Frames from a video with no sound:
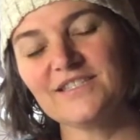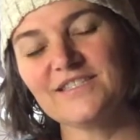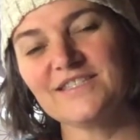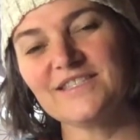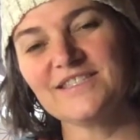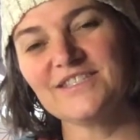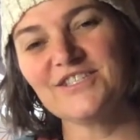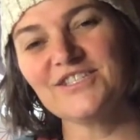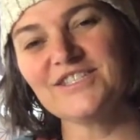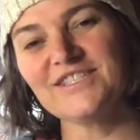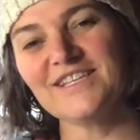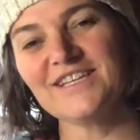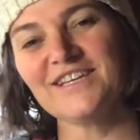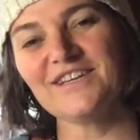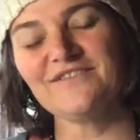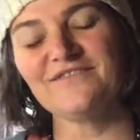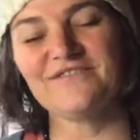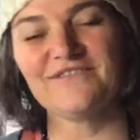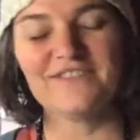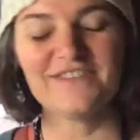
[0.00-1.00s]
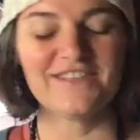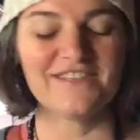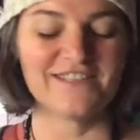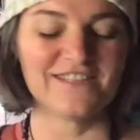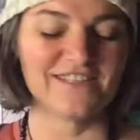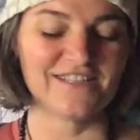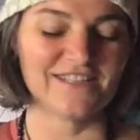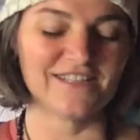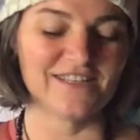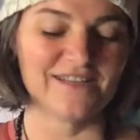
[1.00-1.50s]
just think of
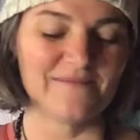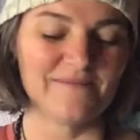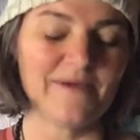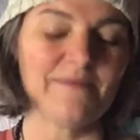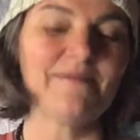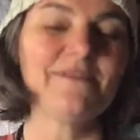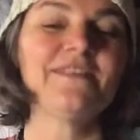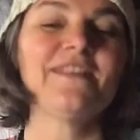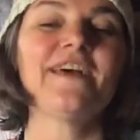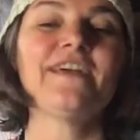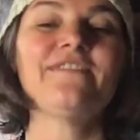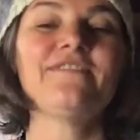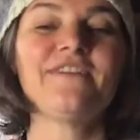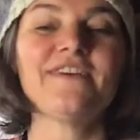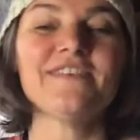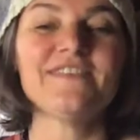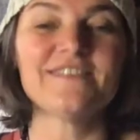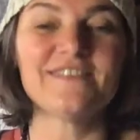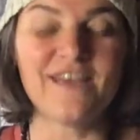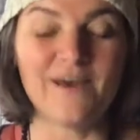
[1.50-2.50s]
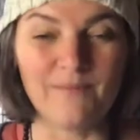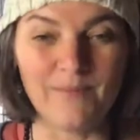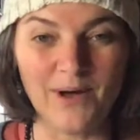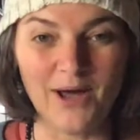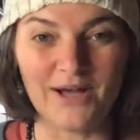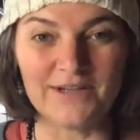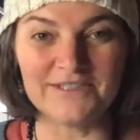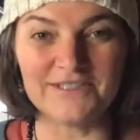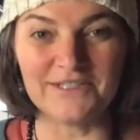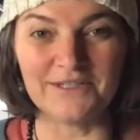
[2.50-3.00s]
maybe life as a
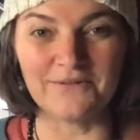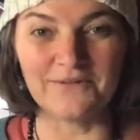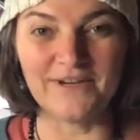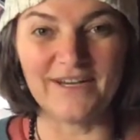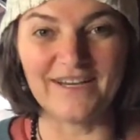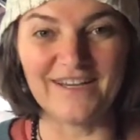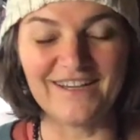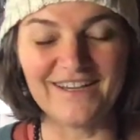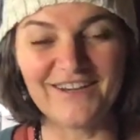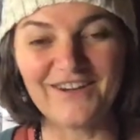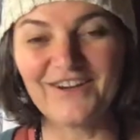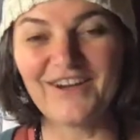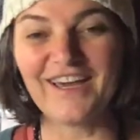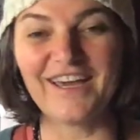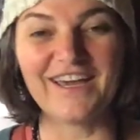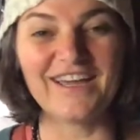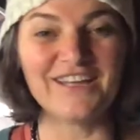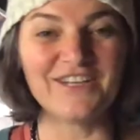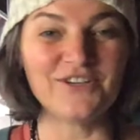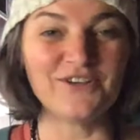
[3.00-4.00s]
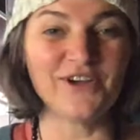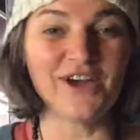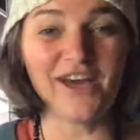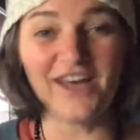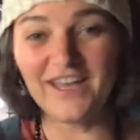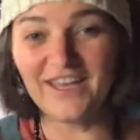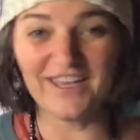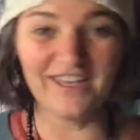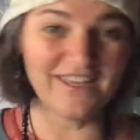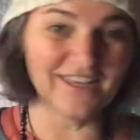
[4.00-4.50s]
boxing ring, okay? And you
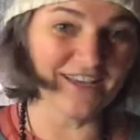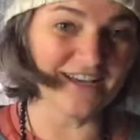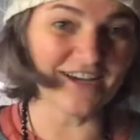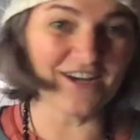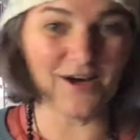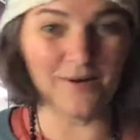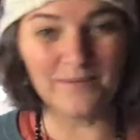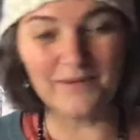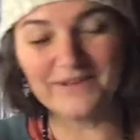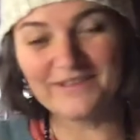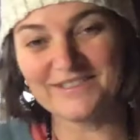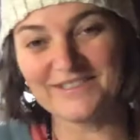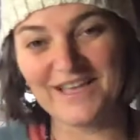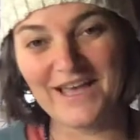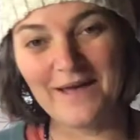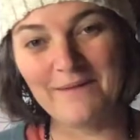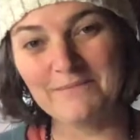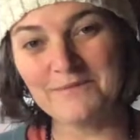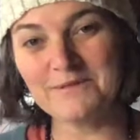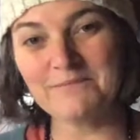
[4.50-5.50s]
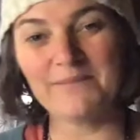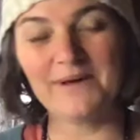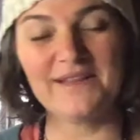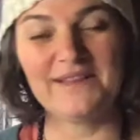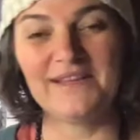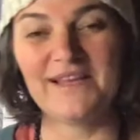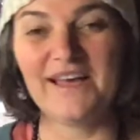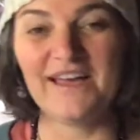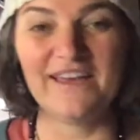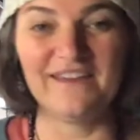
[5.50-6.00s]
got hit a couple of times by
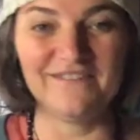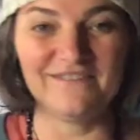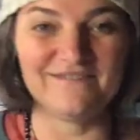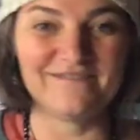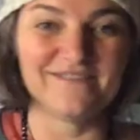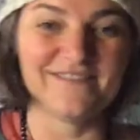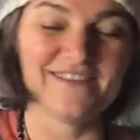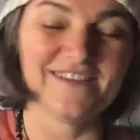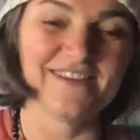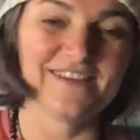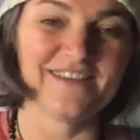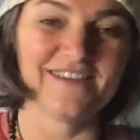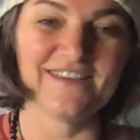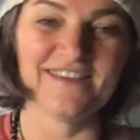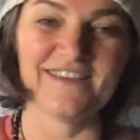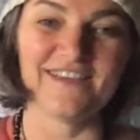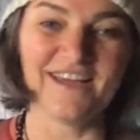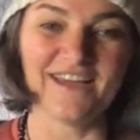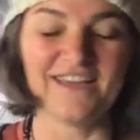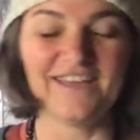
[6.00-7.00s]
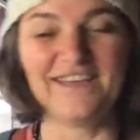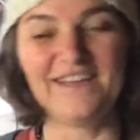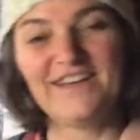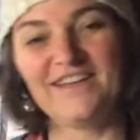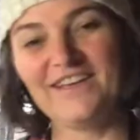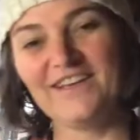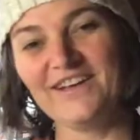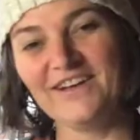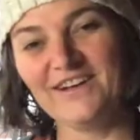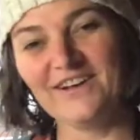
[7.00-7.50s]
life. Got hit
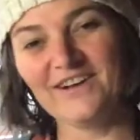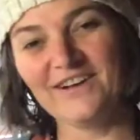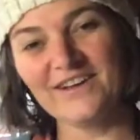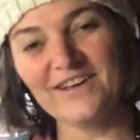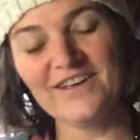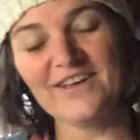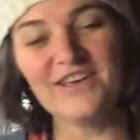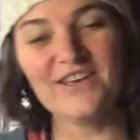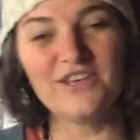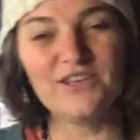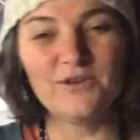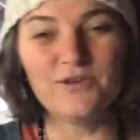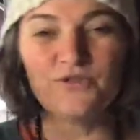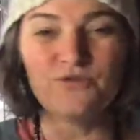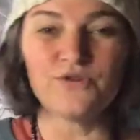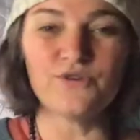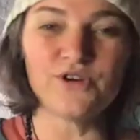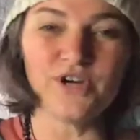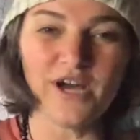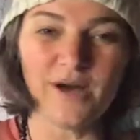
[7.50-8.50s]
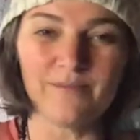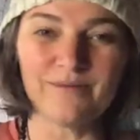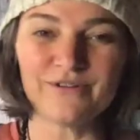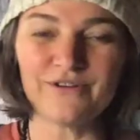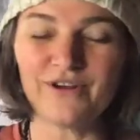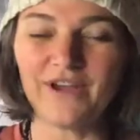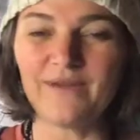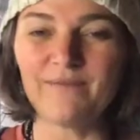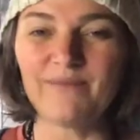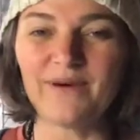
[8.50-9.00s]
here, you threw a couple
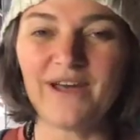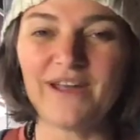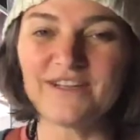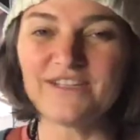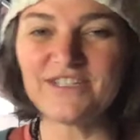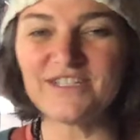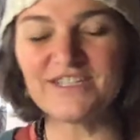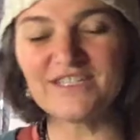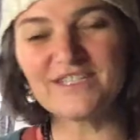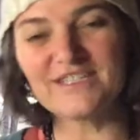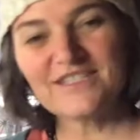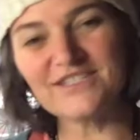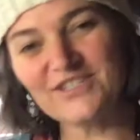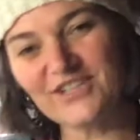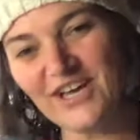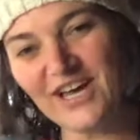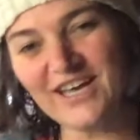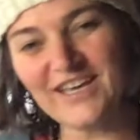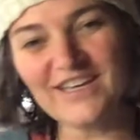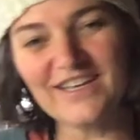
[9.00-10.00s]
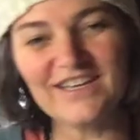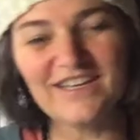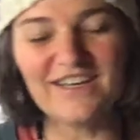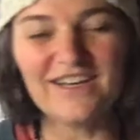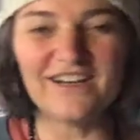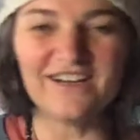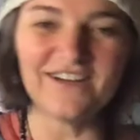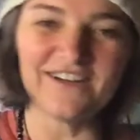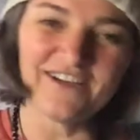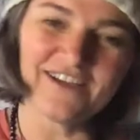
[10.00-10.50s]
great punches, you got hit
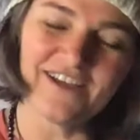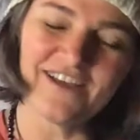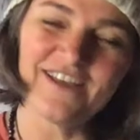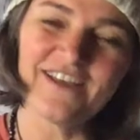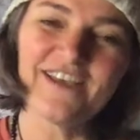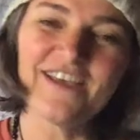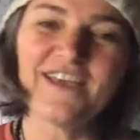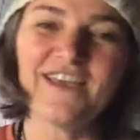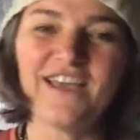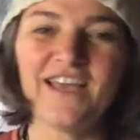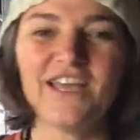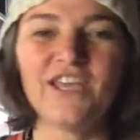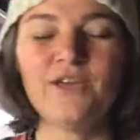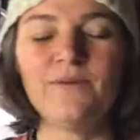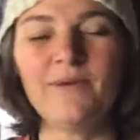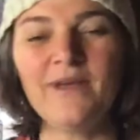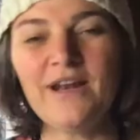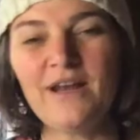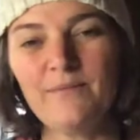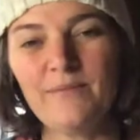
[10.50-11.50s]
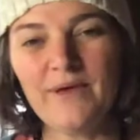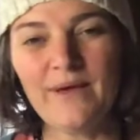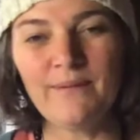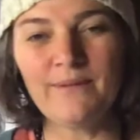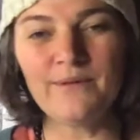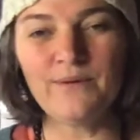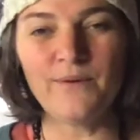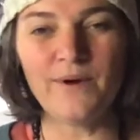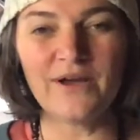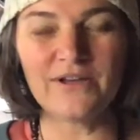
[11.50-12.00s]
here, you may not be able
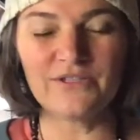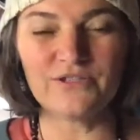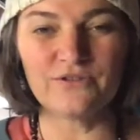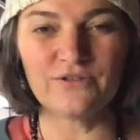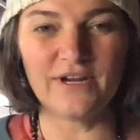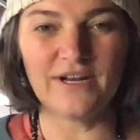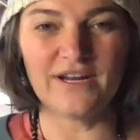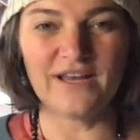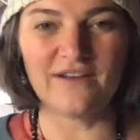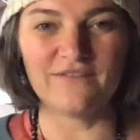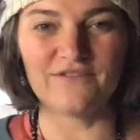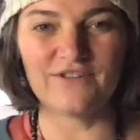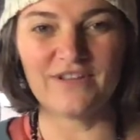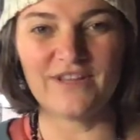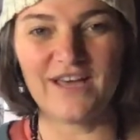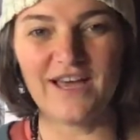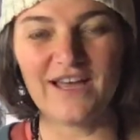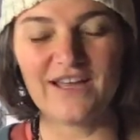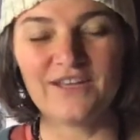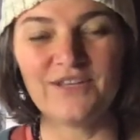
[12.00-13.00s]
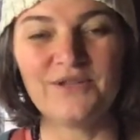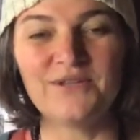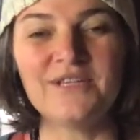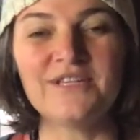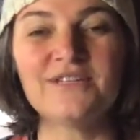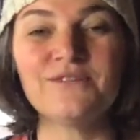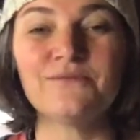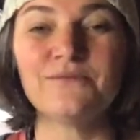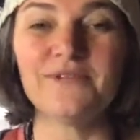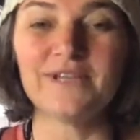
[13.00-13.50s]
to walk straight after that. You
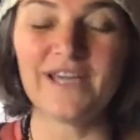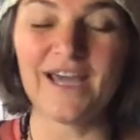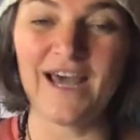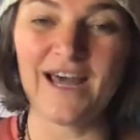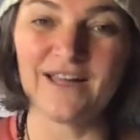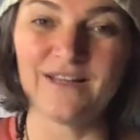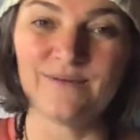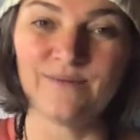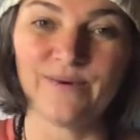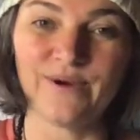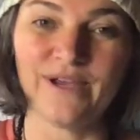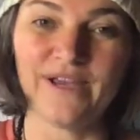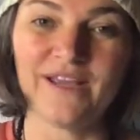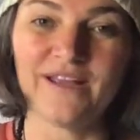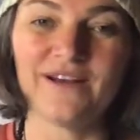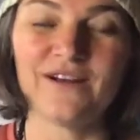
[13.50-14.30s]
need to recalibrate